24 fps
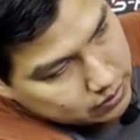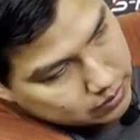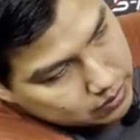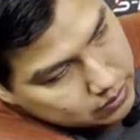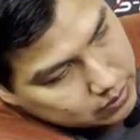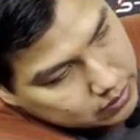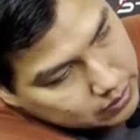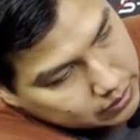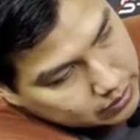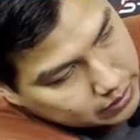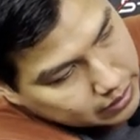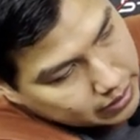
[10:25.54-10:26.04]

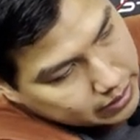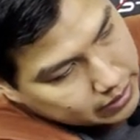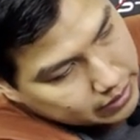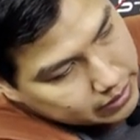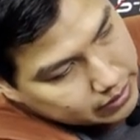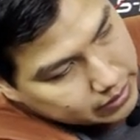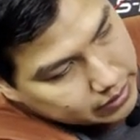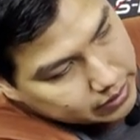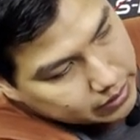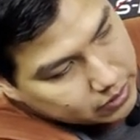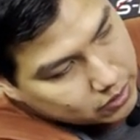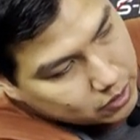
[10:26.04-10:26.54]
the
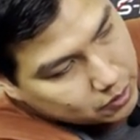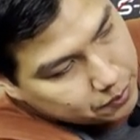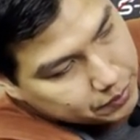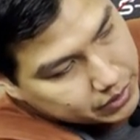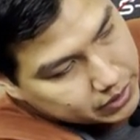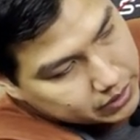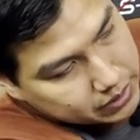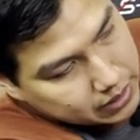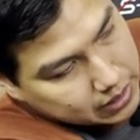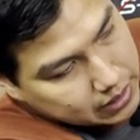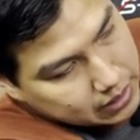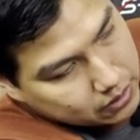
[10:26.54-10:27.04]
90
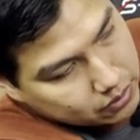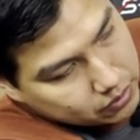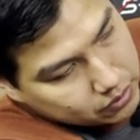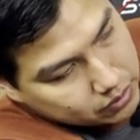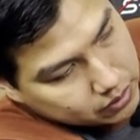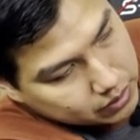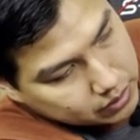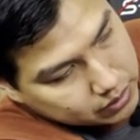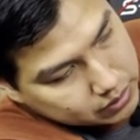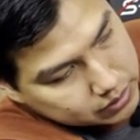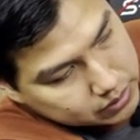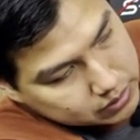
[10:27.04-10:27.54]
coming down
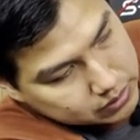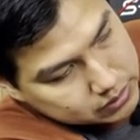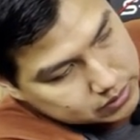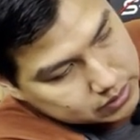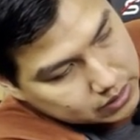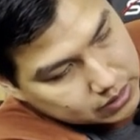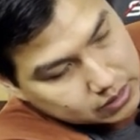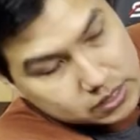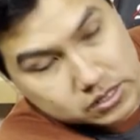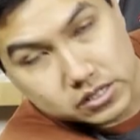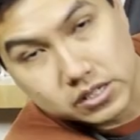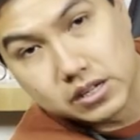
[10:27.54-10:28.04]
is
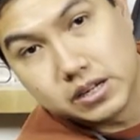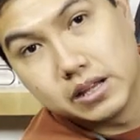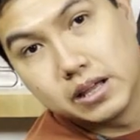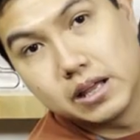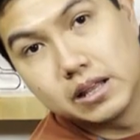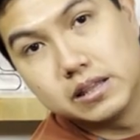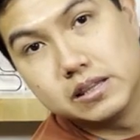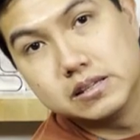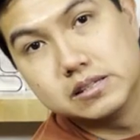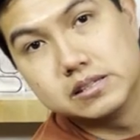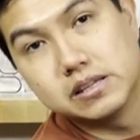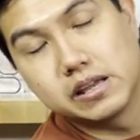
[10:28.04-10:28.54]
actually at
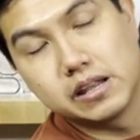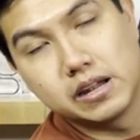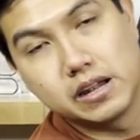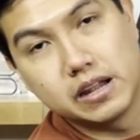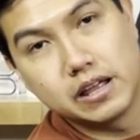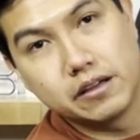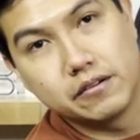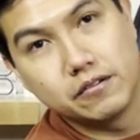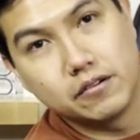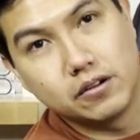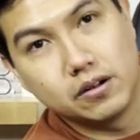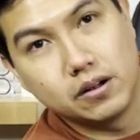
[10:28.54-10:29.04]
the same
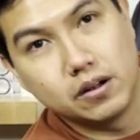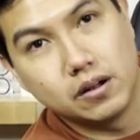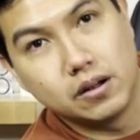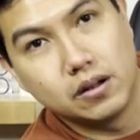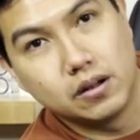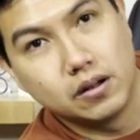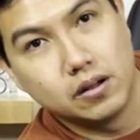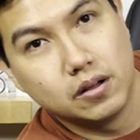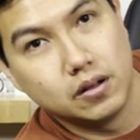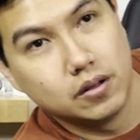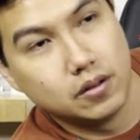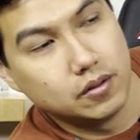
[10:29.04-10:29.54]
level
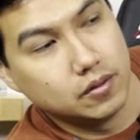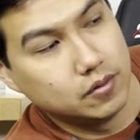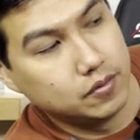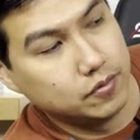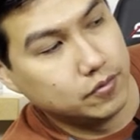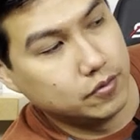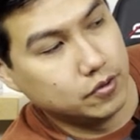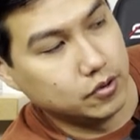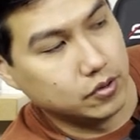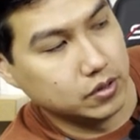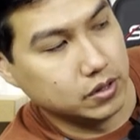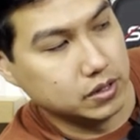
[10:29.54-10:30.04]

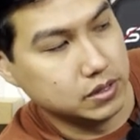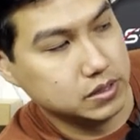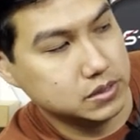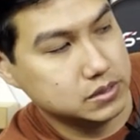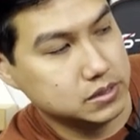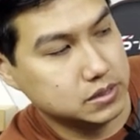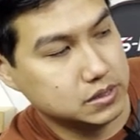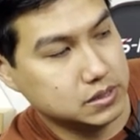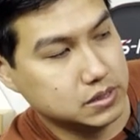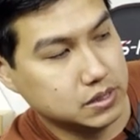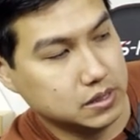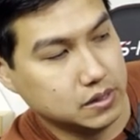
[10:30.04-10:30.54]
for
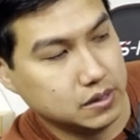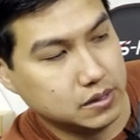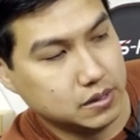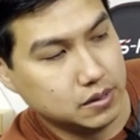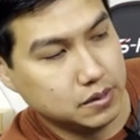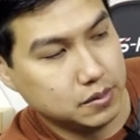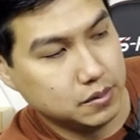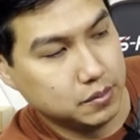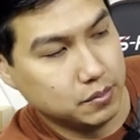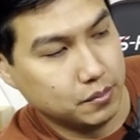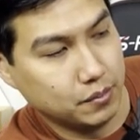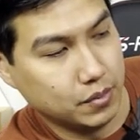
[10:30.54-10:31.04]
this
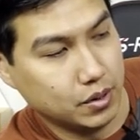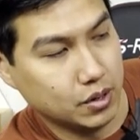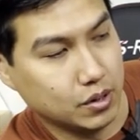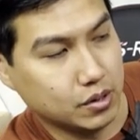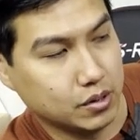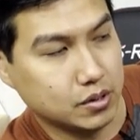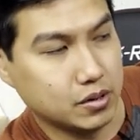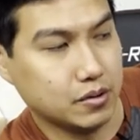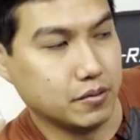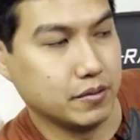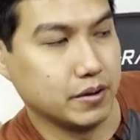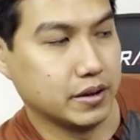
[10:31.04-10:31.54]

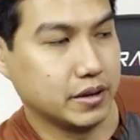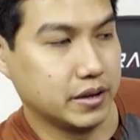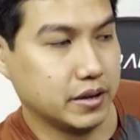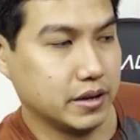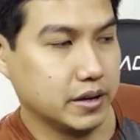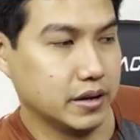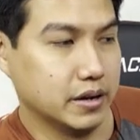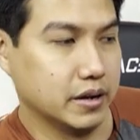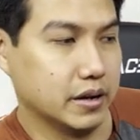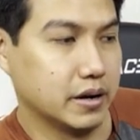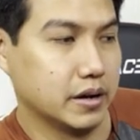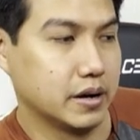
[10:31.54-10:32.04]
block over
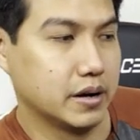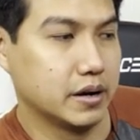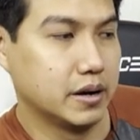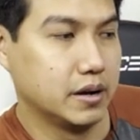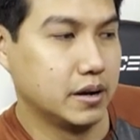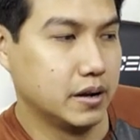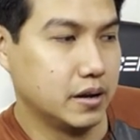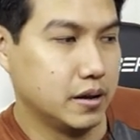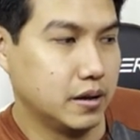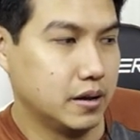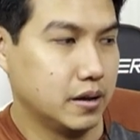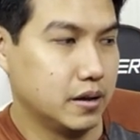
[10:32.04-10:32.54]
here
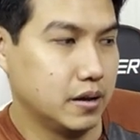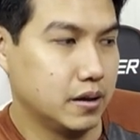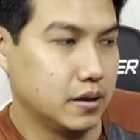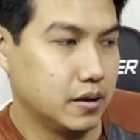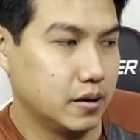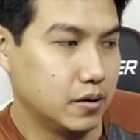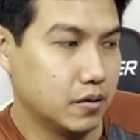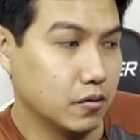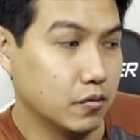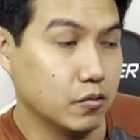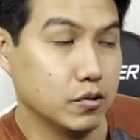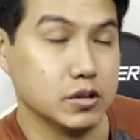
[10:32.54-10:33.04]

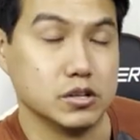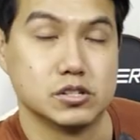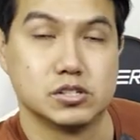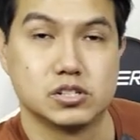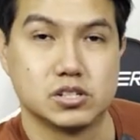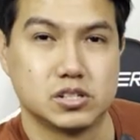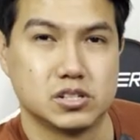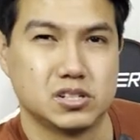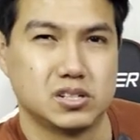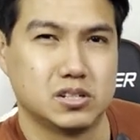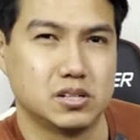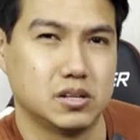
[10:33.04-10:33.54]

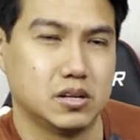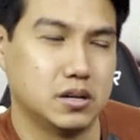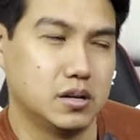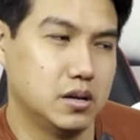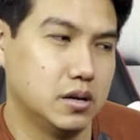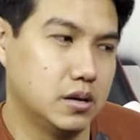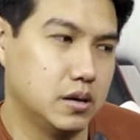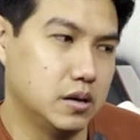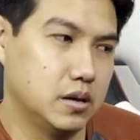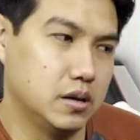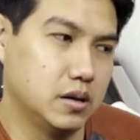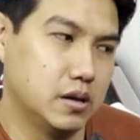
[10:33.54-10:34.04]
which
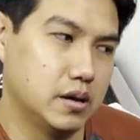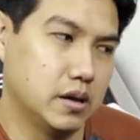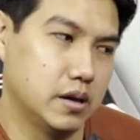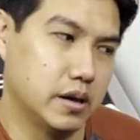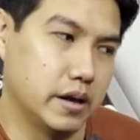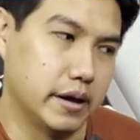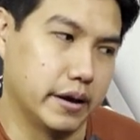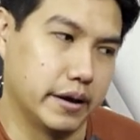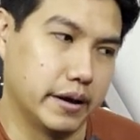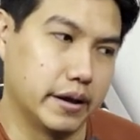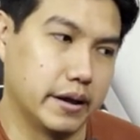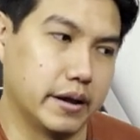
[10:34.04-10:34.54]

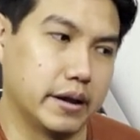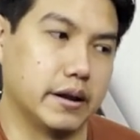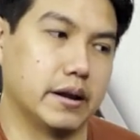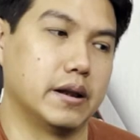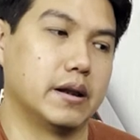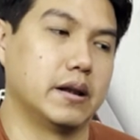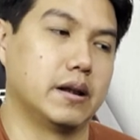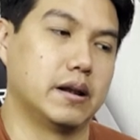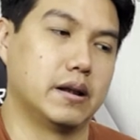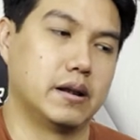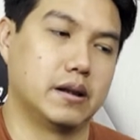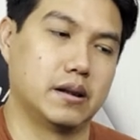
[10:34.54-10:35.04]
again
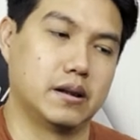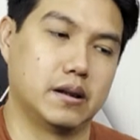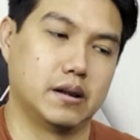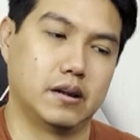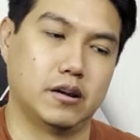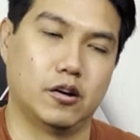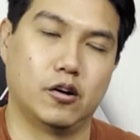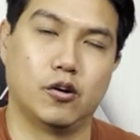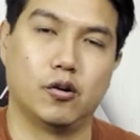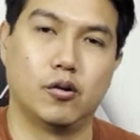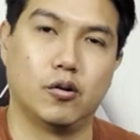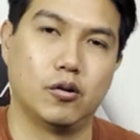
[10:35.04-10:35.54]

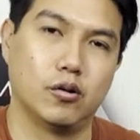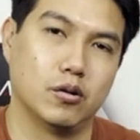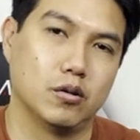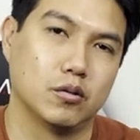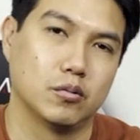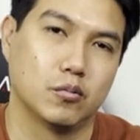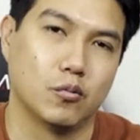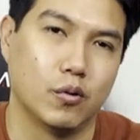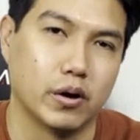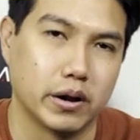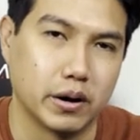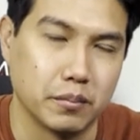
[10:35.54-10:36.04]
not all
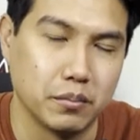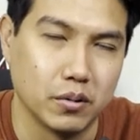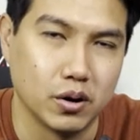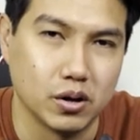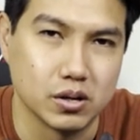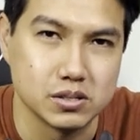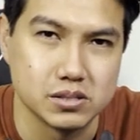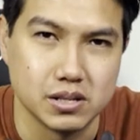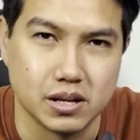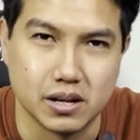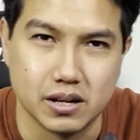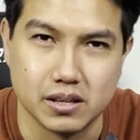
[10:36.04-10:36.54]
water
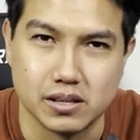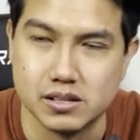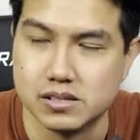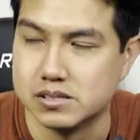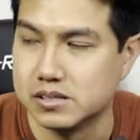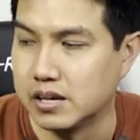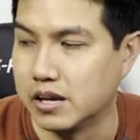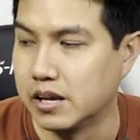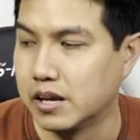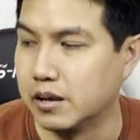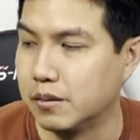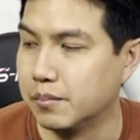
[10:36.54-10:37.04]
blocks are the
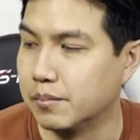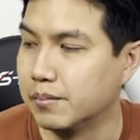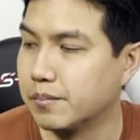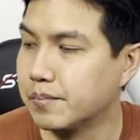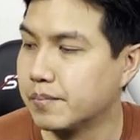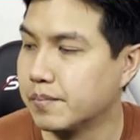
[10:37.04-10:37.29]
same